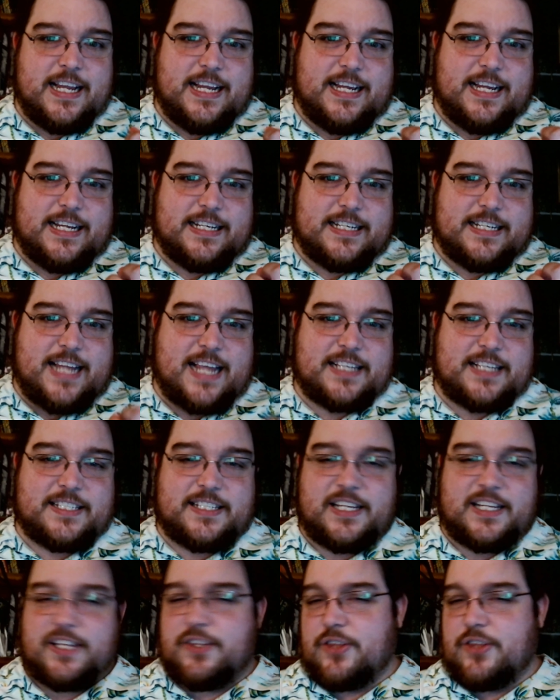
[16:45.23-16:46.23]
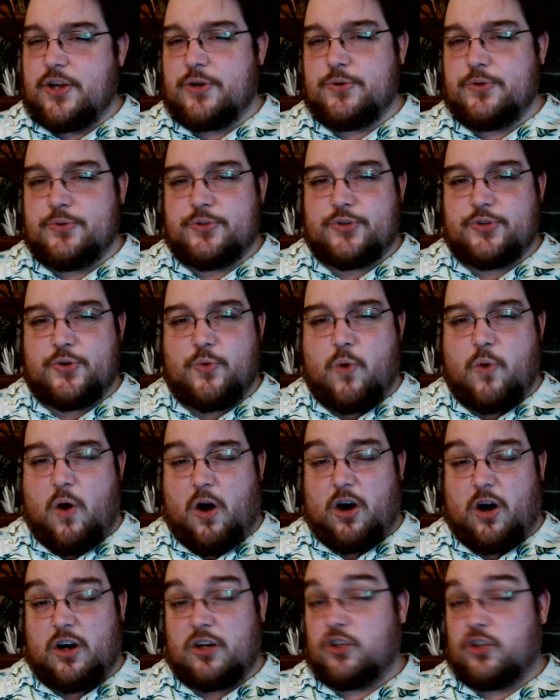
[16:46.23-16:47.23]
testing those who are
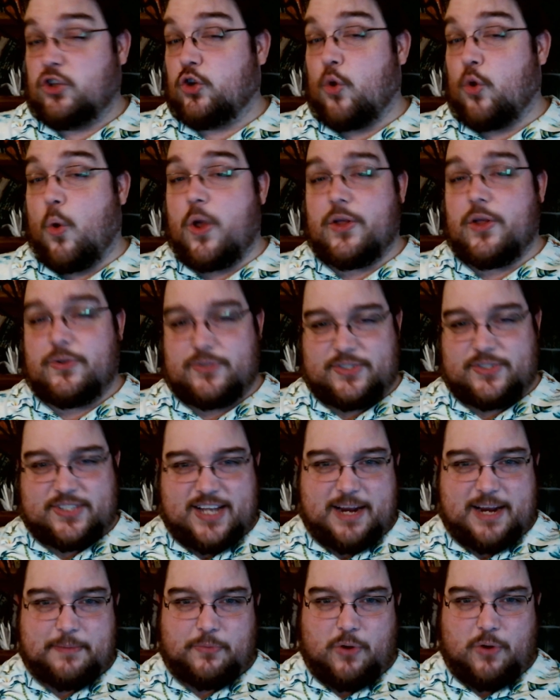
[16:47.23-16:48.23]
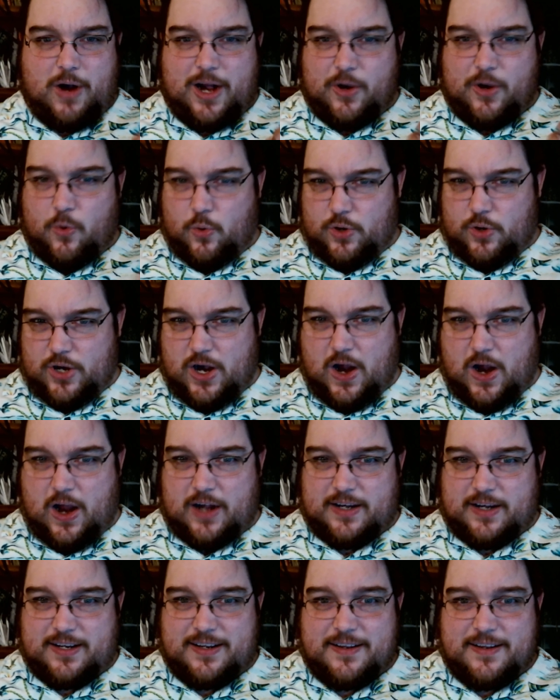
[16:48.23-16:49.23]
loyal samurai or not
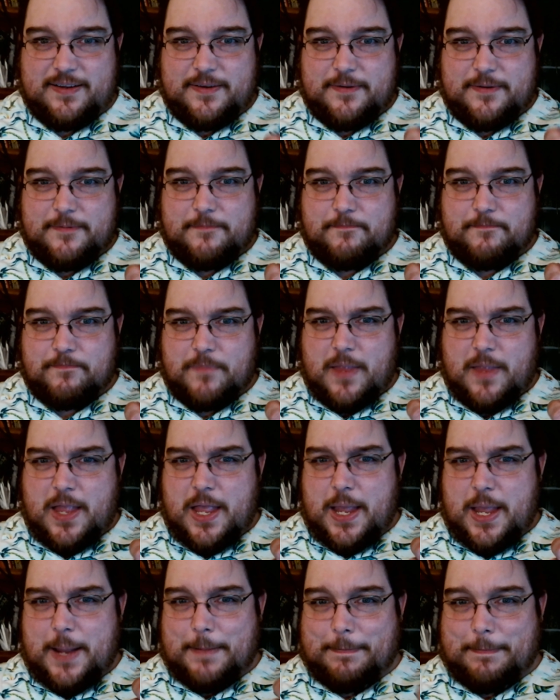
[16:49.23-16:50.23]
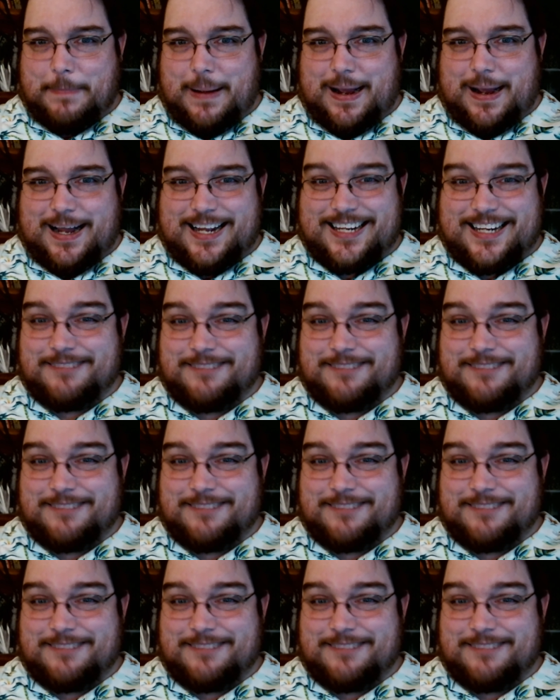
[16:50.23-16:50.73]
by